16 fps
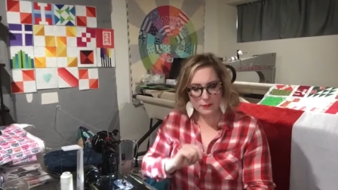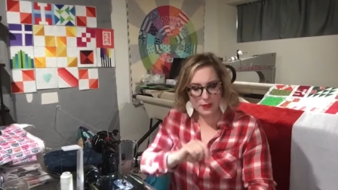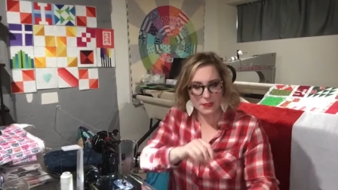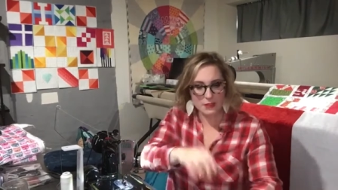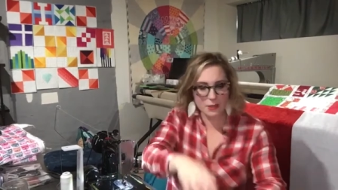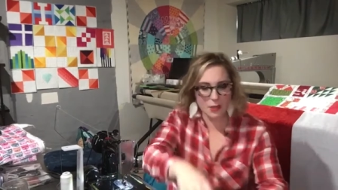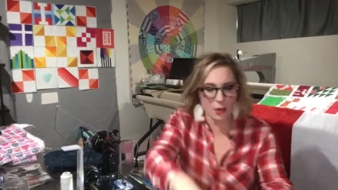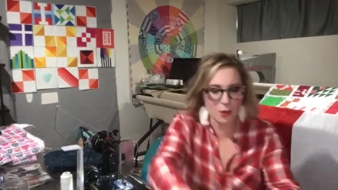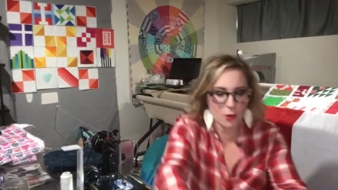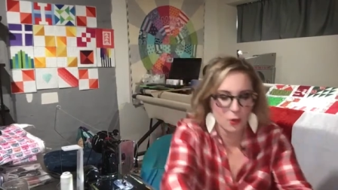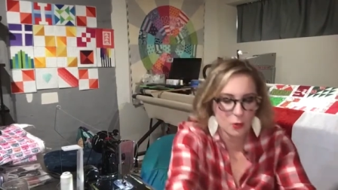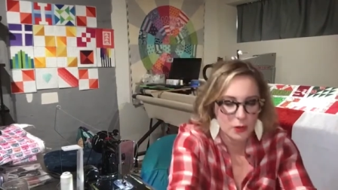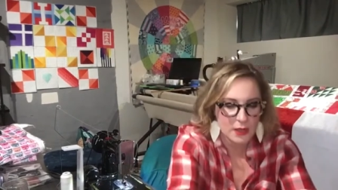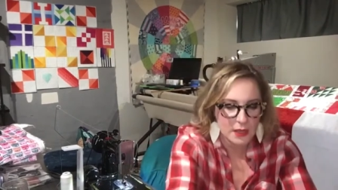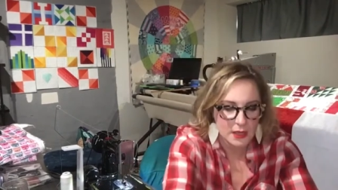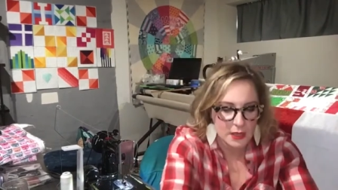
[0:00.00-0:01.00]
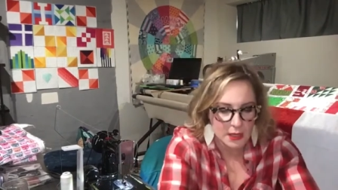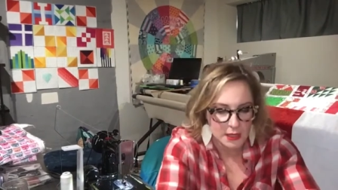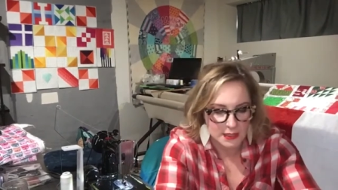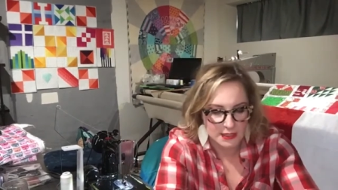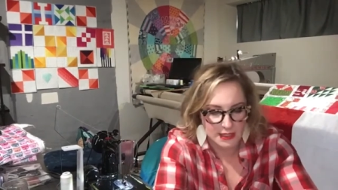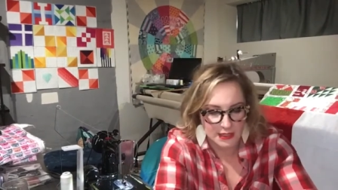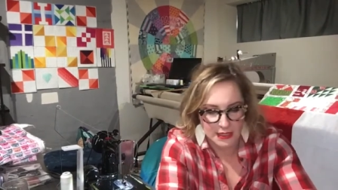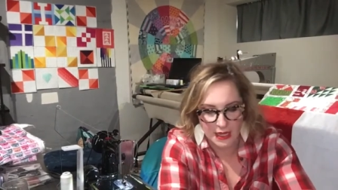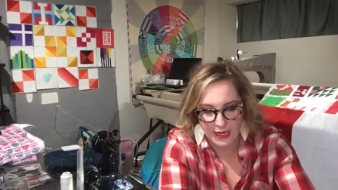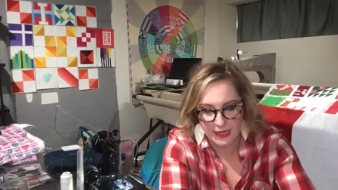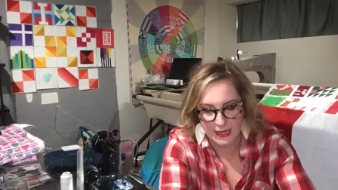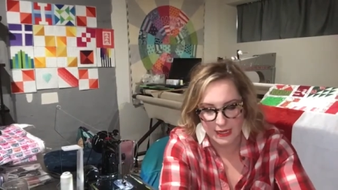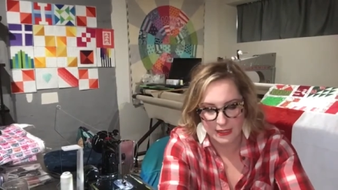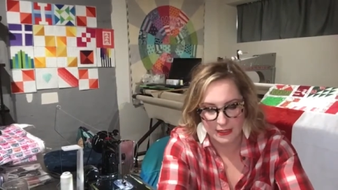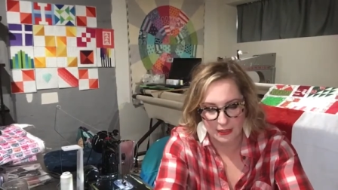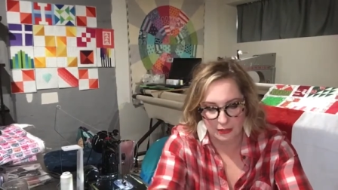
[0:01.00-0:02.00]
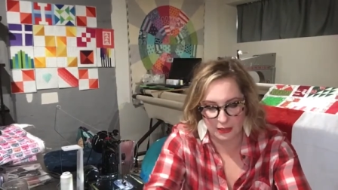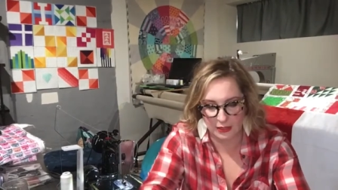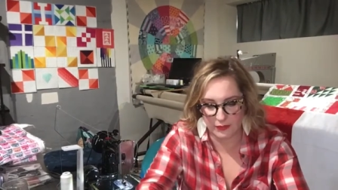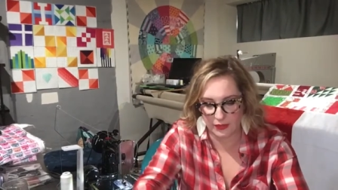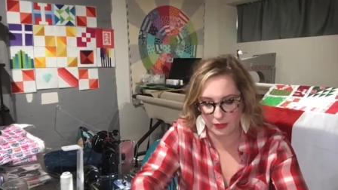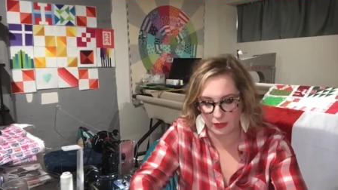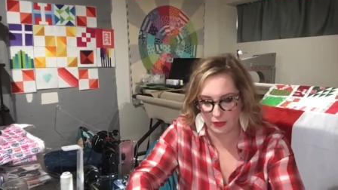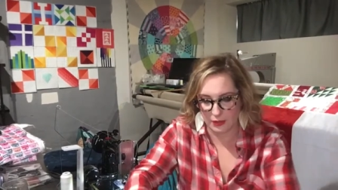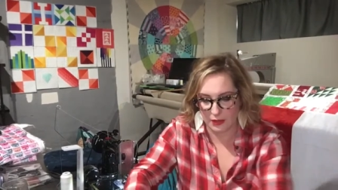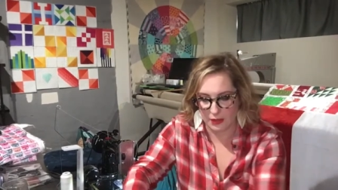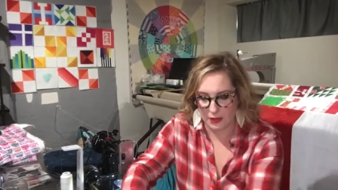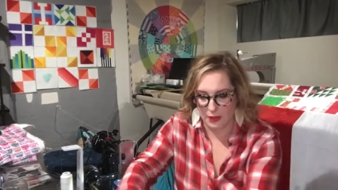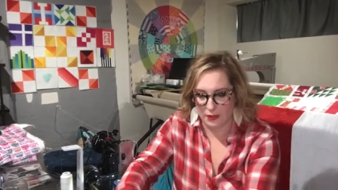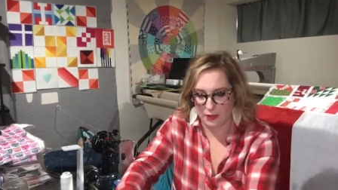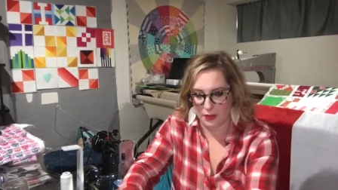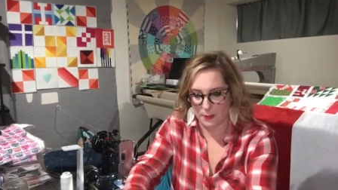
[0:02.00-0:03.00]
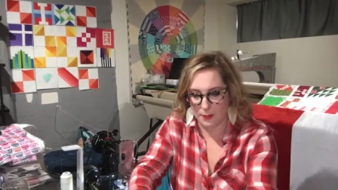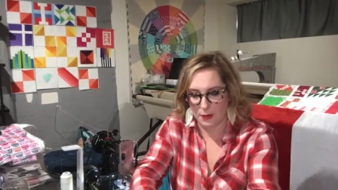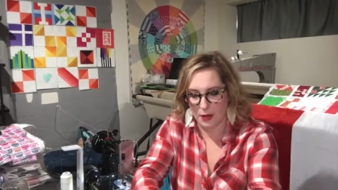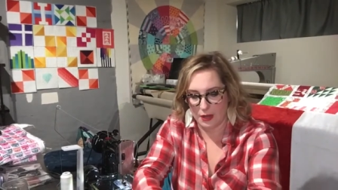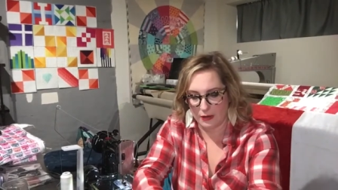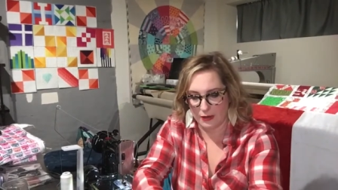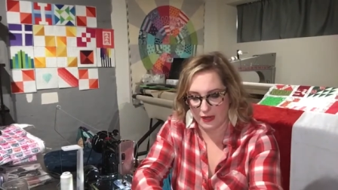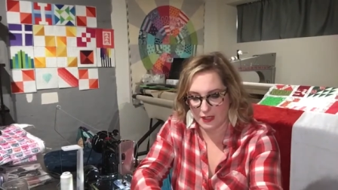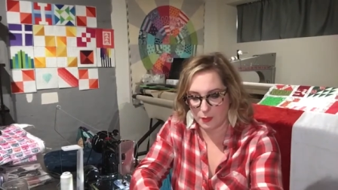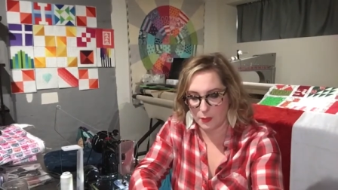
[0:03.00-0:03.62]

So tonight I'll give you the progress.